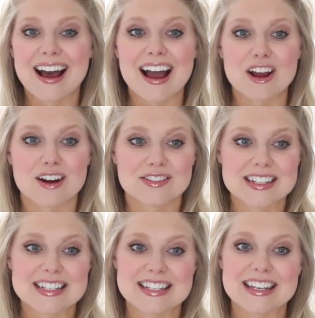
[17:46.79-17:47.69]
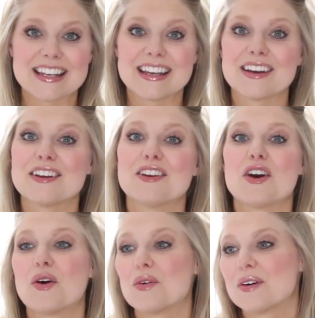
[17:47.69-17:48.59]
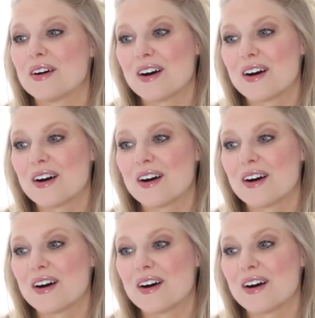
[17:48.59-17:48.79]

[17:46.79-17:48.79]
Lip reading: I often see, you know,